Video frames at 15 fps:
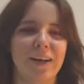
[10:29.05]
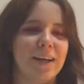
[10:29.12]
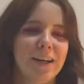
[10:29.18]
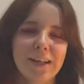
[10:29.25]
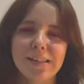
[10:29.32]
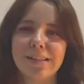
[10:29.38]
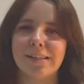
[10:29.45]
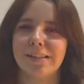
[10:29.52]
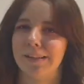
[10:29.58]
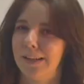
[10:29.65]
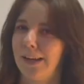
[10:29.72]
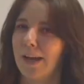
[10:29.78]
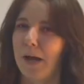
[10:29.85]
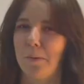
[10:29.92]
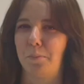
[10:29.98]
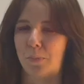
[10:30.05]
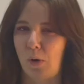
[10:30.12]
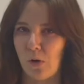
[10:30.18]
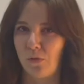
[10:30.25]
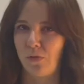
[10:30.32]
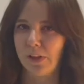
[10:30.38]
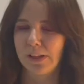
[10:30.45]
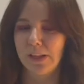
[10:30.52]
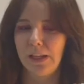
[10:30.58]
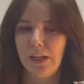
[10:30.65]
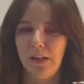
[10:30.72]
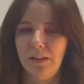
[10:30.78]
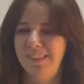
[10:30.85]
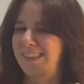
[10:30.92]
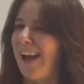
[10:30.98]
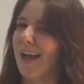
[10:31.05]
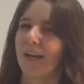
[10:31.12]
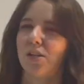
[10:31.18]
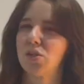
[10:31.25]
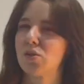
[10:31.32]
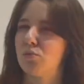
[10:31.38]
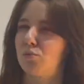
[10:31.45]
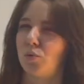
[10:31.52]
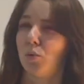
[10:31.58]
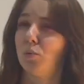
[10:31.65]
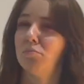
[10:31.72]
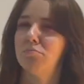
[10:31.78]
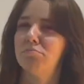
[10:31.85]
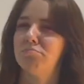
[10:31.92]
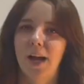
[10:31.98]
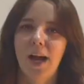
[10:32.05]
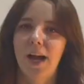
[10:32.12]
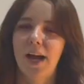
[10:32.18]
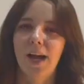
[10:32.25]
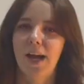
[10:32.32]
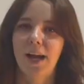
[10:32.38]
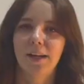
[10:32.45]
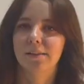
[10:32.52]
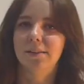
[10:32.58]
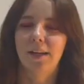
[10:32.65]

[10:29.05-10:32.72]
And it's a perfectly nice room. I,